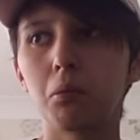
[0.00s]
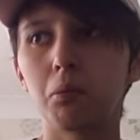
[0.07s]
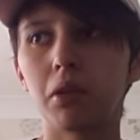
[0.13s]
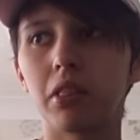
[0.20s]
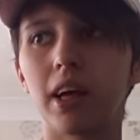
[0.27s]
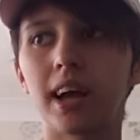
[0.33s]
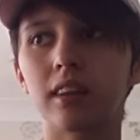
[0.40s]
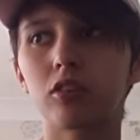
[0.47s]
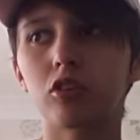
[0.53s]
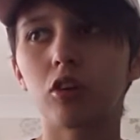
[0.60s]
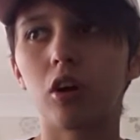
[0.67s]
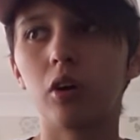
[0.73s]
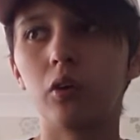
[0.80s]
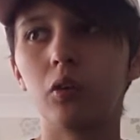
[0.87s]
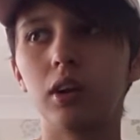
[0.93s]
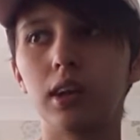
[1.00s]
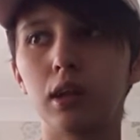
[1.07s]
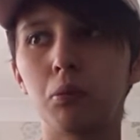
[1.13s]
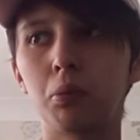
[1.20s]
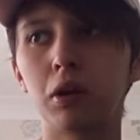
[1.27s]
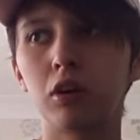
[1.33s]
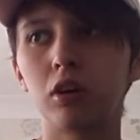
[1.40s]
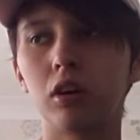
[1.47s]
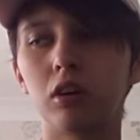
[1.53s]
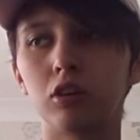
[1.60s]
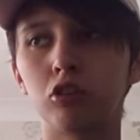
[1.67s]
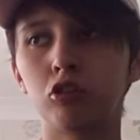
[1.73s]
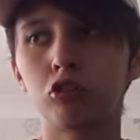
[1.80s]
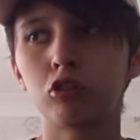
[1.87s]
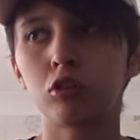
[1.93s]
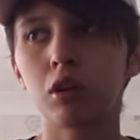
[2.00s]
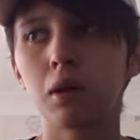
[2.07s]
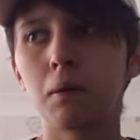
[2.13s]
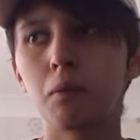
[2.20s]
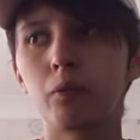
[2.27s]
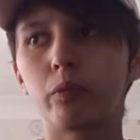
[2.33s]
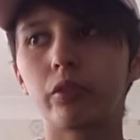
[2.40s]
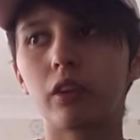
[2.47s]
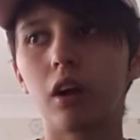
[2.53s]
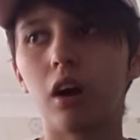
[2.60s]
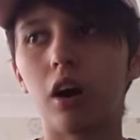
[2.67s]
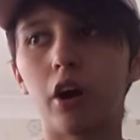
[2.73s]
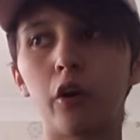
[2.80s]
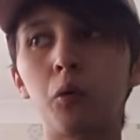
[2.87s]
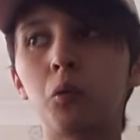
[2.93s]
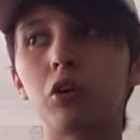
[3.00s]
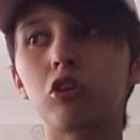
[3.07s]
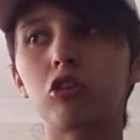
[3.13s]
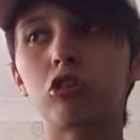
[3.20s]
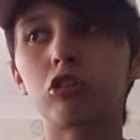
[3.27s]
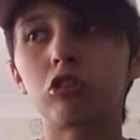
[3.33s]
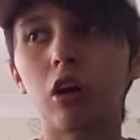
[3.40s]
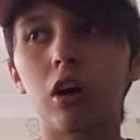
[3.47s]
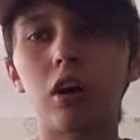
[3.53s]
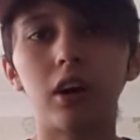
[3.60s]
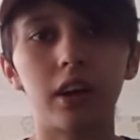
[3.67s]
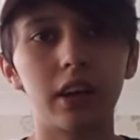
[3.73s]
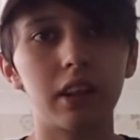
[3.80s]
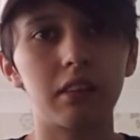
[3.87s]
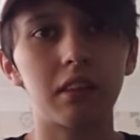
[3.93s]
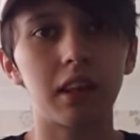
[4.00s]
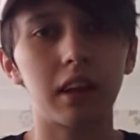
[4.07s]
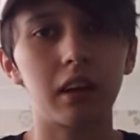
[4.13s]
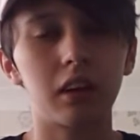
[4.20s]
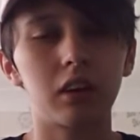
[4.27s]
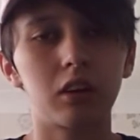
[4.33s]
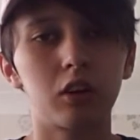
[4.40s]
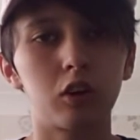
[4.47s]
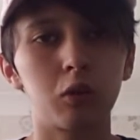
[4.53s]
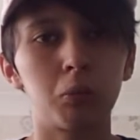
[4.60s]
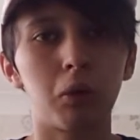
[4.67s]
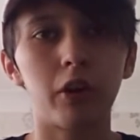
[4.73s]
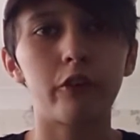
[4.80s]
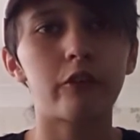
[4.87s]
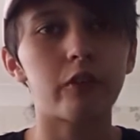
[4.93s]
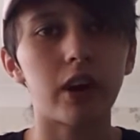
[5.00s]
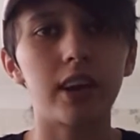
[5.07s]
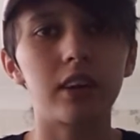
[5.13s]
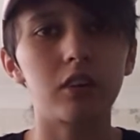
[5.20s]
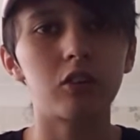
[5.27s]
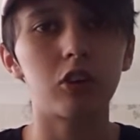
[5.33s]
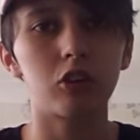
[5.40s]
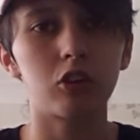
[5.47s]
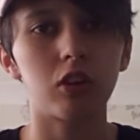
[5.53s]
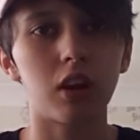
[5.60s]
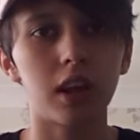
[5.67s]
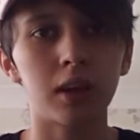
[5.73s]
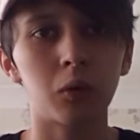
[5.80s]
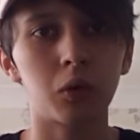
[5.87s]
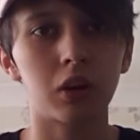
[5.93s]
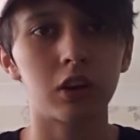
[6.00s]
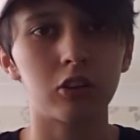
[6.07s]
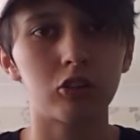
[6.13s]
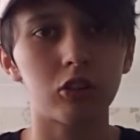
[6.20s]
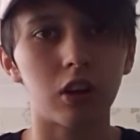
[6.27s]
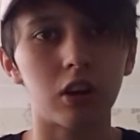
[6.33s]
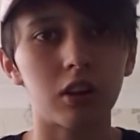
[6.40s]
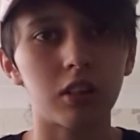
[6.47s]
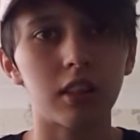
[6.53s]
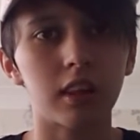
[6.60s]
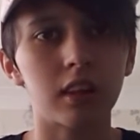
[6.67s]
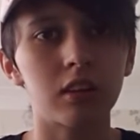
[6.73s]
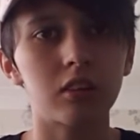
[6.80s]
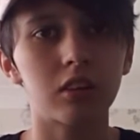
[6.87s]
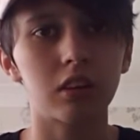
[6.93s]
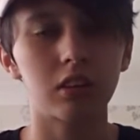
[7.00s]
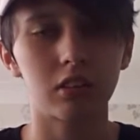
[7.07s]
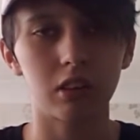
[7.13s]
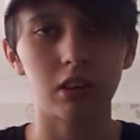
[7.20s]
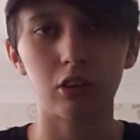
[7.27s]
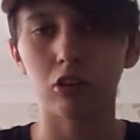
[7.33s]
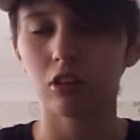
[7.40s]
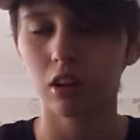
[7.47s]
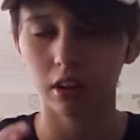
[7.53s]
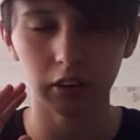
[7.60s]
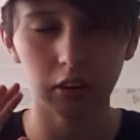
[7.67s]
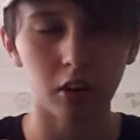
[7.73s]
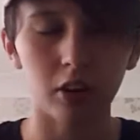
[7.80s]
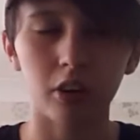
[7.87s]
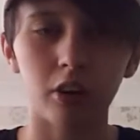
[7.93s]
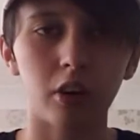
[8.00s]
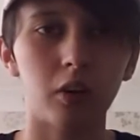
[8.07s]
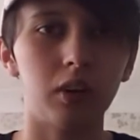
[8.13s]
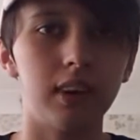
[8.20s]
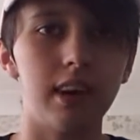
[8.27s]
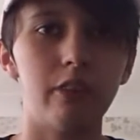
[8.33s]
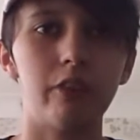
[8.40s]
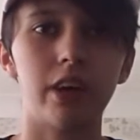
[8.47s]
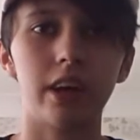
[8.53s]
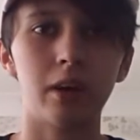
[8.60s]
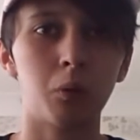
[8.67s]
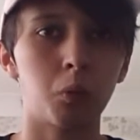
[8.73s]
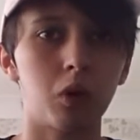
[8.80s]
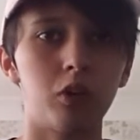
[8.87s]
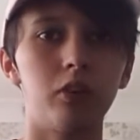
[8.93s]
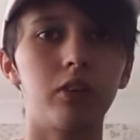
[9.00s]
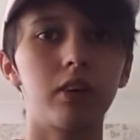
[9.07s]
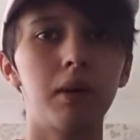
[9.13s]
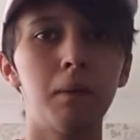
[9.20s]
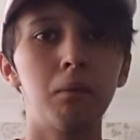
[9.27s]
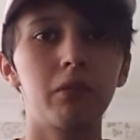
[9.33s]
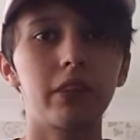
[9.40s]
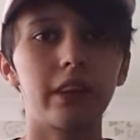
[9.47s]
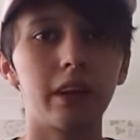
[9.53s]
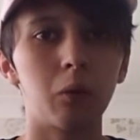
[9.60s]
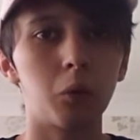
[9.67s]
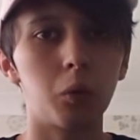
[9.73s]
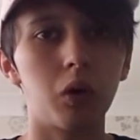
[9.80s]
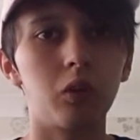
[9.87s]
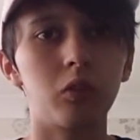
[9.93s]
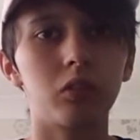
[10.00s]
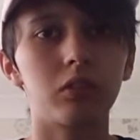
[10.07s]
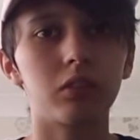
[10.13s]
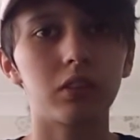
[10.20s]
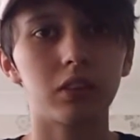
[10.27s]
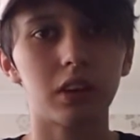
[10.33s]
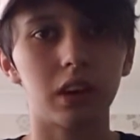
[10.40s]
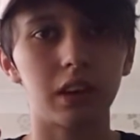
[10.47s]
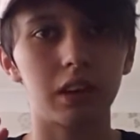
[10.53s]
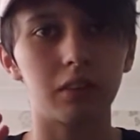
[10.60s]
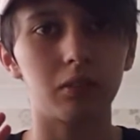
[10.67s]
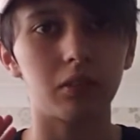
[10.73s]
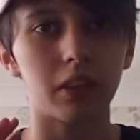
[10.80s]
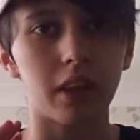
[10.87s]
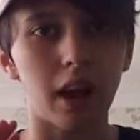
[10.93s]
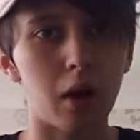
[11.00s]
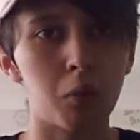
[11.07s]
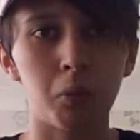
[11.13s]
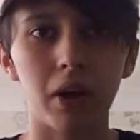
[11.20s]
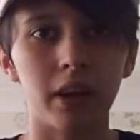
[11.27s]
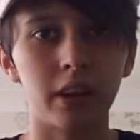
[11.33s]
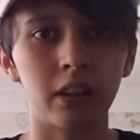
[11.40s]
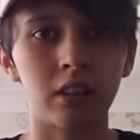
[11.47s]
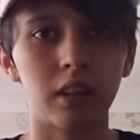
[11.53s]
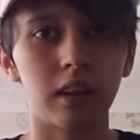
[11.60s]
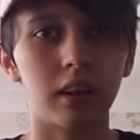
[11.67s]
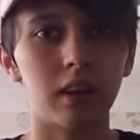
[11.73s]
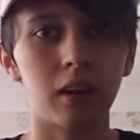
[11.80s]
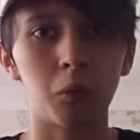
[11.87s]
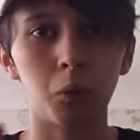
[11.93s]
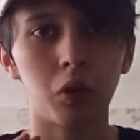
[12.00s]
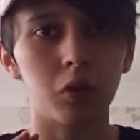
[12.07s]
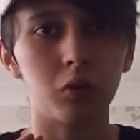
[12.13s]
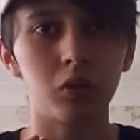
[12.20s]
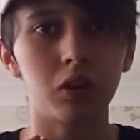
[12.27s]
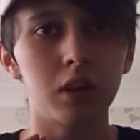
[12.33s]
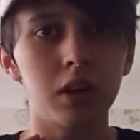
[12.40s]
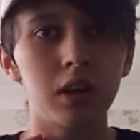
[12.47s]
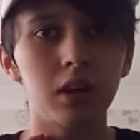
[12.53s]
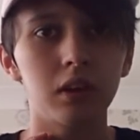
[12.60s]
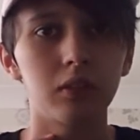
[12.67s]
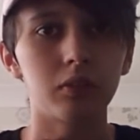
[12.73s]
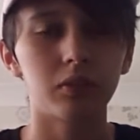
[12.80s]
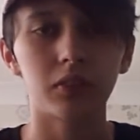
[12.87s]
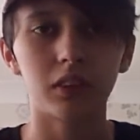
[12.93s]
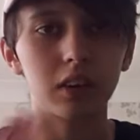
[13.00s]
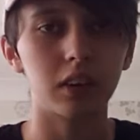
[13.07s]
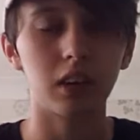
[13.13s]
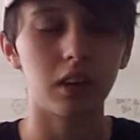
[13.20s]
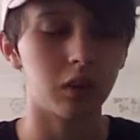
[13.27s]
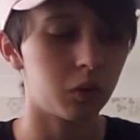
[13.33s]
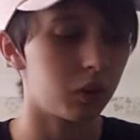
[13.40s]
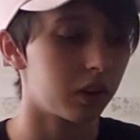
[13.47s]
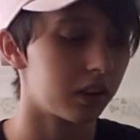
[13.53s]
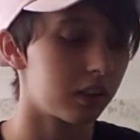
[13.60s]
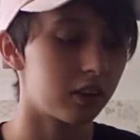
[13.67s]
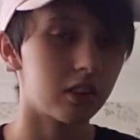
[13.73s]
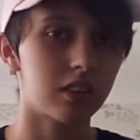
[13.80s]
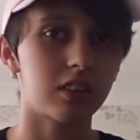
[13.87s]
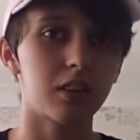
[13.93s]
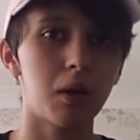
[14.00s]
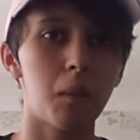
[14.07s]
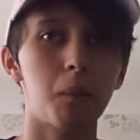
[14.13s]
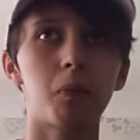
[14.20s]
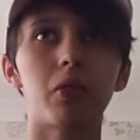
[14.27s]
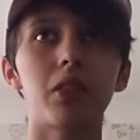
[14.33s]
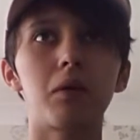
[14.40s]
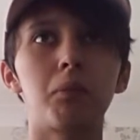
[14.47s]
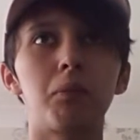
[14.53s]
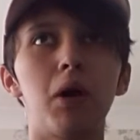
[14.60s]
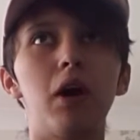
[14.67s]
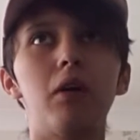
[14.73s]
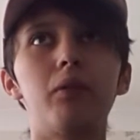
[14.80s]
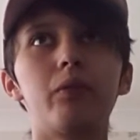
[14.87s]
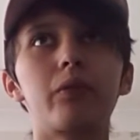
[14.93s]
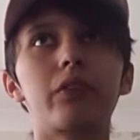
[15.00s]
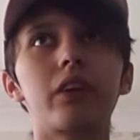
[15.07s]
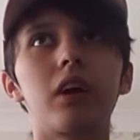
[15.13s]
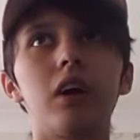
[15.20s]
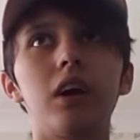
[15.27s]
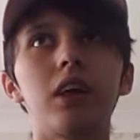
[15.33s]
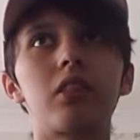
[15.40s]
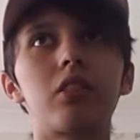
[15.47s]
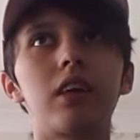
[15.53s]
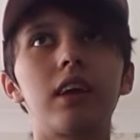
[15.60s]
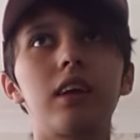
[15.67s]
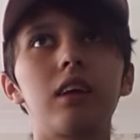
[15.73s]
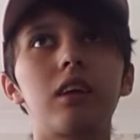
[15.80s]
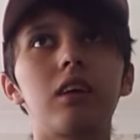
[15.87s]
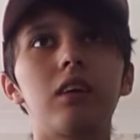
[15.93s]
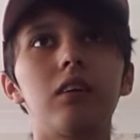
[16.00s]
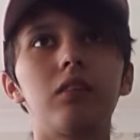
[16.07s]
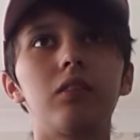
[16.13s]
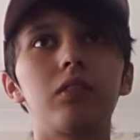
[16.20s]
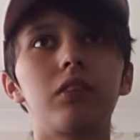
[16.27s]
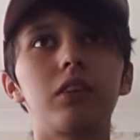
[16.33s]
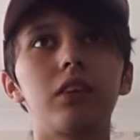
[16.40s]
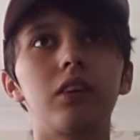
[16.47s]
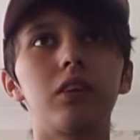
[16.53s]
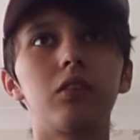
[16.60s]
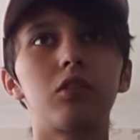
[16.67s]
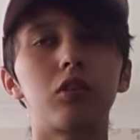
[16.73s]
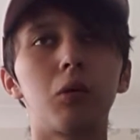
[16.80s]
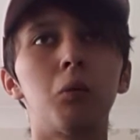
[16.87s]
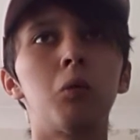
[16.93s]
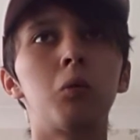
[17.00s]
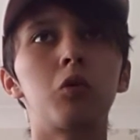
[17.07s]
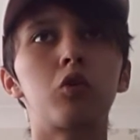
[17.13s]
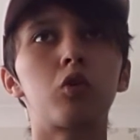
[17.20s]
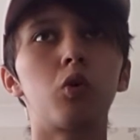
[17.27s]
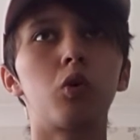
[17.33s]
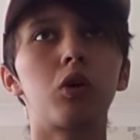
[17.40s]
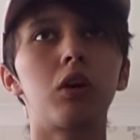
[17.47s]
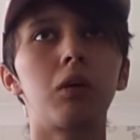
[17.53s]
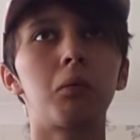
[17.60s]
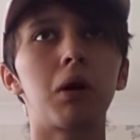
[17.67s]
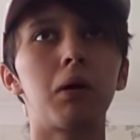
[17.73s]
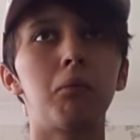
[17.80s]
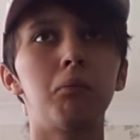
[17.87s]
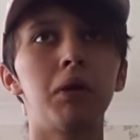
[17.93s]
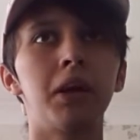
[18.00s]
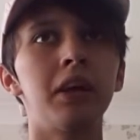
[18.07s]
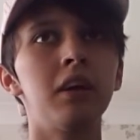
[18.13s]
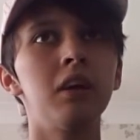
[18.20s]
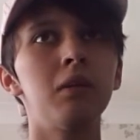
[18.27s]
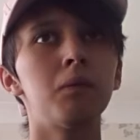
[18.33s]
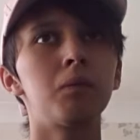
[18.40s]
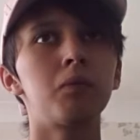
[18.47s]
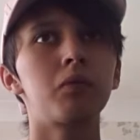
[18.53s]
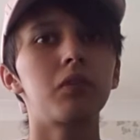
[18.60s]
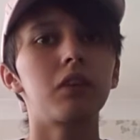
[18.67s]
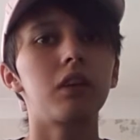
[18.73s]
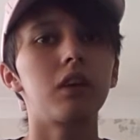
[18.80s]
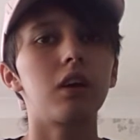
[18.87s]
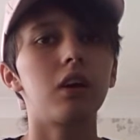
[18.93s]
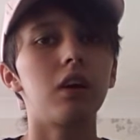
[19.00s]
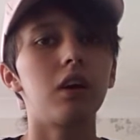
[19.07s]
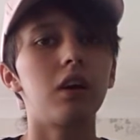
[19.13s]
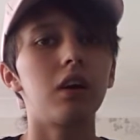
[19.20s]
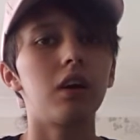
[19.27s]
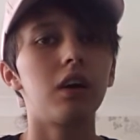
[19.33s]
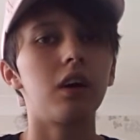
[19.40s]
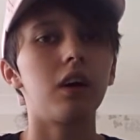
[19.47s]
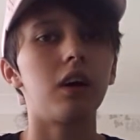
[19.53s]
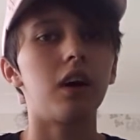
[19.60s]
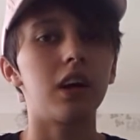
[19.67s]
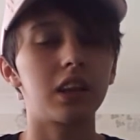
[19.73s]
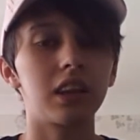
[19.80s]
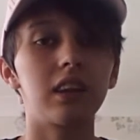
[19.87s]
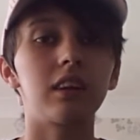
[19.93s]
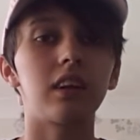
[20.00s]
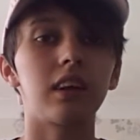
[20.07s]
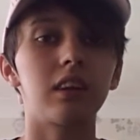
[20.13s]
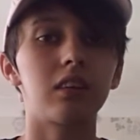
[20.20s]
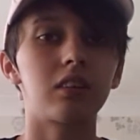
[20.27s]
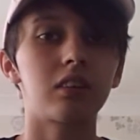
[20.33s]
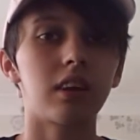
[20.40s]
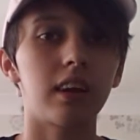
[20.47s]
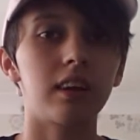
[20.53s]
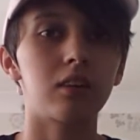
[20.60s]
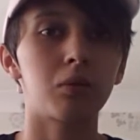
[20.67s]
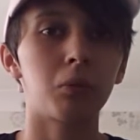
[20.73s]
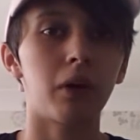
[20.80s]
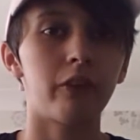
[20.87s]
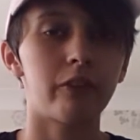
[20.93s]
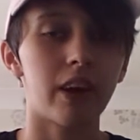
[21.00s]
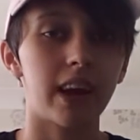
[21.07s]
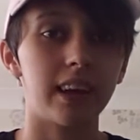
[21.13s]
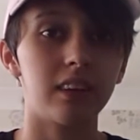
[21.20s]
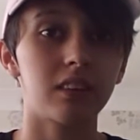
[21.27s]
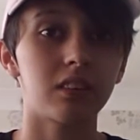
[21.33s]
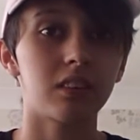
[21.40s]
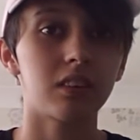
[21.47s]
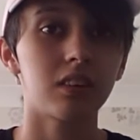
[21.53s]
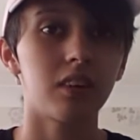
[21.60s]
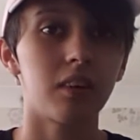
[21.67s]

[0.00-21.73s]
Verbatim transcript: But that's only because I don't want to start anything. Because my friend doesn't like when I start things because he's just no, no, no, leave it. It won't, it won't, like, help anything. It won't, you know, it just, but I think if someone was talking about me, I think they'd say it to my face,